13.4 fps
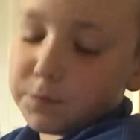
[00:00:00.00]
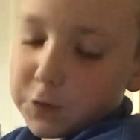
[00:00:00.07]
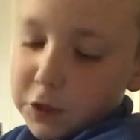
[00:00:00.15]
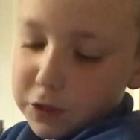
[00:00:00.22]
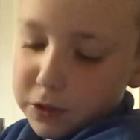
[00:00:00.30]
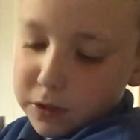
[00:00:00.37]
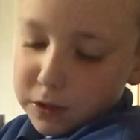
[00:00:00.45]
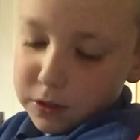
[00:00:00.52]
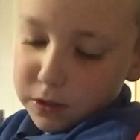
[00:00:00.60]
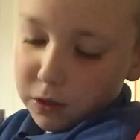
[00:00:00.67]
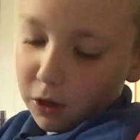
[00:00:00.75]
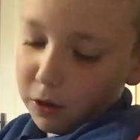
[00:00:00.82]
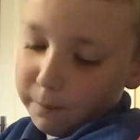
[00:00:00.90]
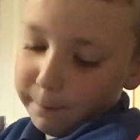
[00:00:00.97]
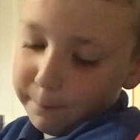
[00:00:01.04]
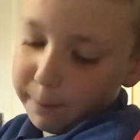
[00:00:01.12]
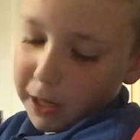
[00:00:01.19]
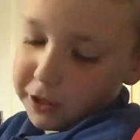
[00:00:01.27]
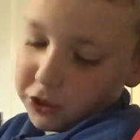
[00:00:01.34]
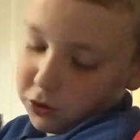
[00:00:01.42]
Just don't
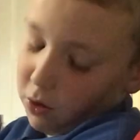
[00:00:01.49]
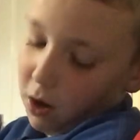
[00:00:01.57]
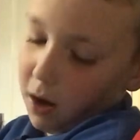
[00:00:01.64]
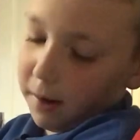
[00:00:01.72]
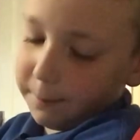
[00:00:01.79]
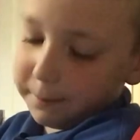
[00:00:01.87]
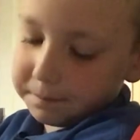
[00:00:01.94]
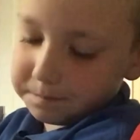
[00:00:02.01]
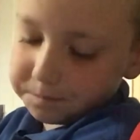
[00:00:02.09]
bend your arm.